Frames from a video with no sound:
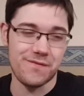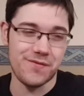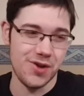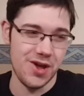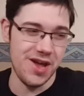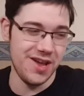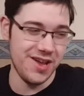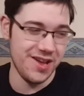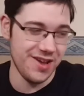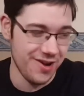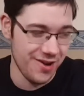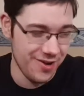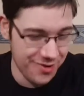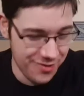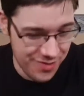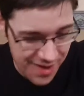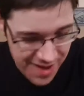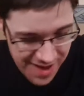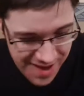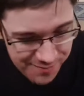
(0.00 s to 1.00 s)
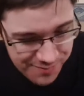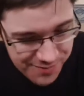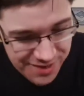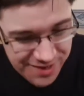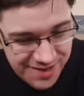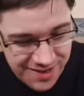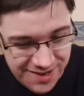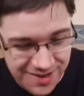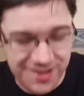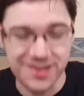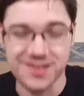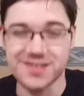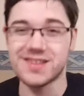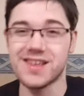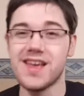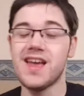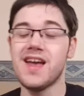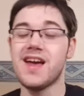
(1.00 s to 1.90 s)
video that, because